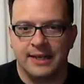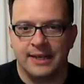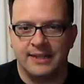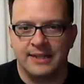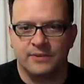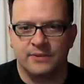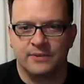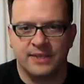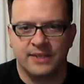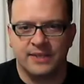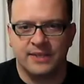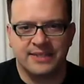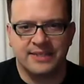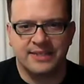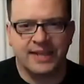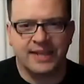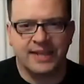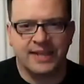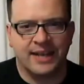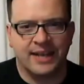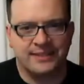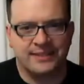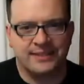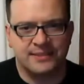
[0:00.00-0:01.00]
So he's
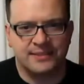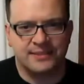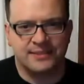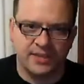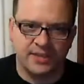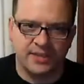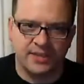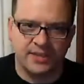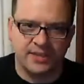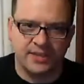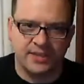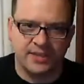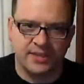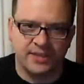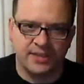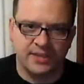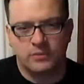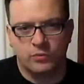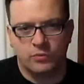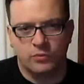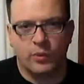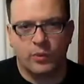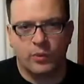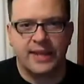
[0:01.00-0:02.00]
got some interesting
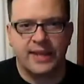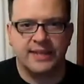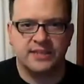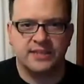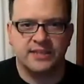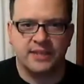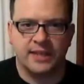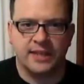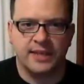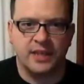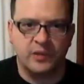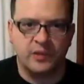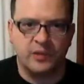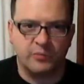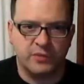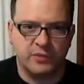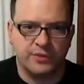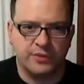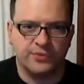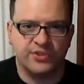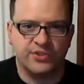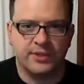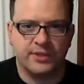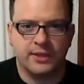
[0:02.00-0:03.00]
ways that he
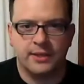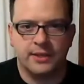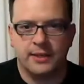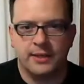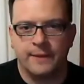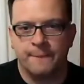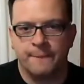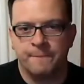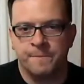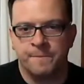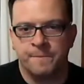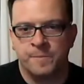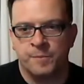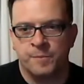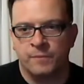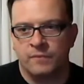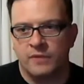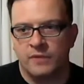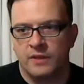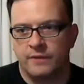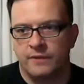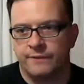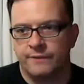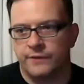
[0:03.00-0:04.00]
mutes it
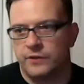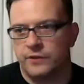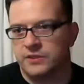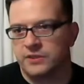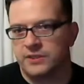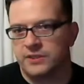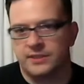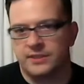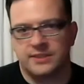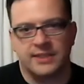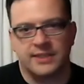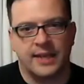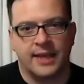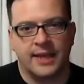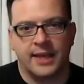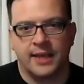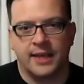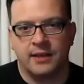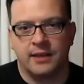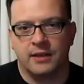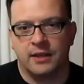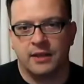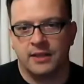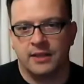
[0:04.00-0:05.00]
versus,
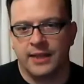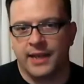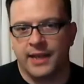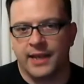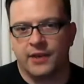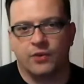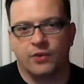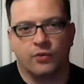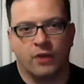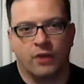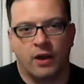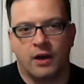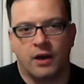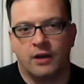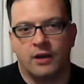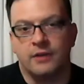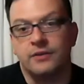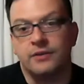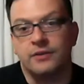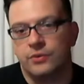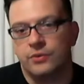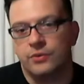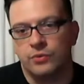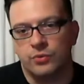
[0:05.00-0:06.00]
say, Alain Caron,
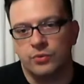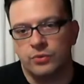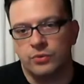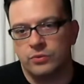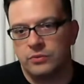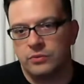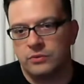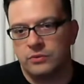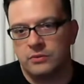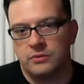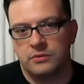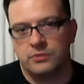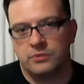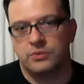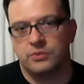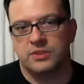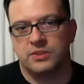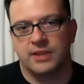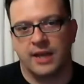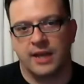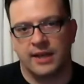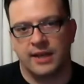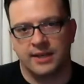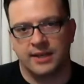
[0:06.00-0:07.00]
who's
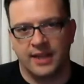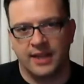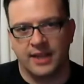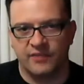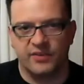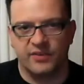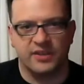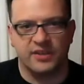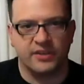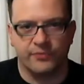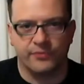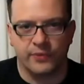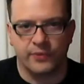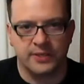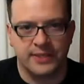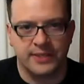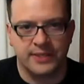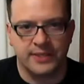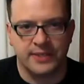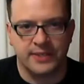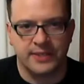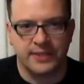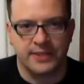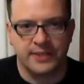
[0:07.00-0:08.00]
got kind of a different
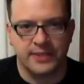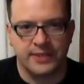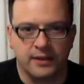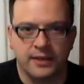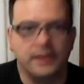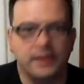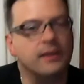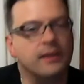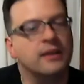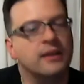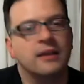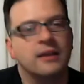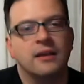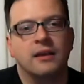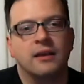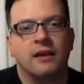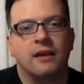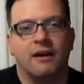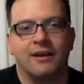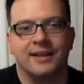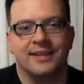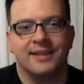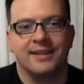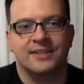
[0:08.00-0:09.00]
take on
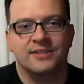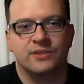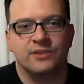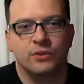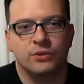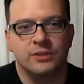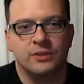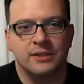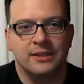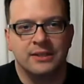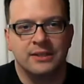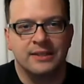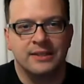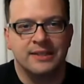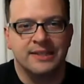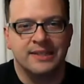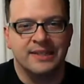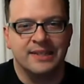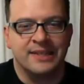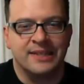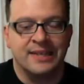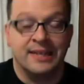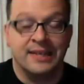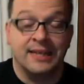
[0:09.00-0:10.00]
it. So,
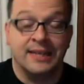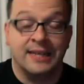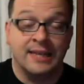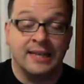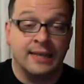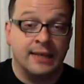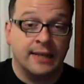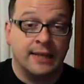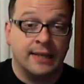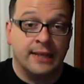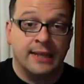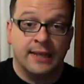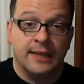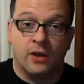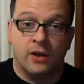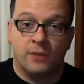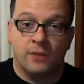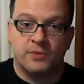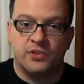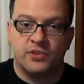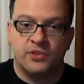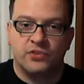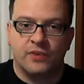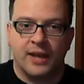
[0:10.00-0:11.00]

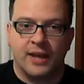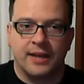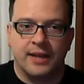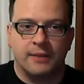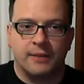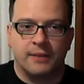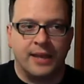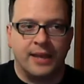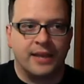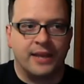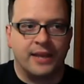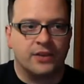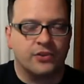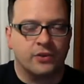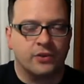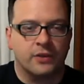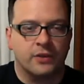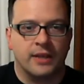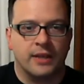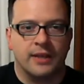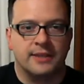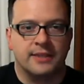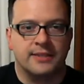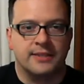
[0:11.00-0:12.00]
you know, I'm just trying to make
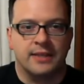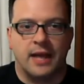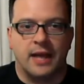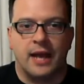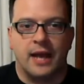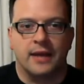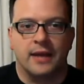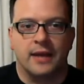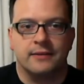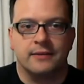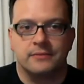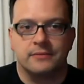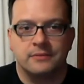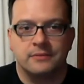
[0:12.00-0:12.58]
sure that it's not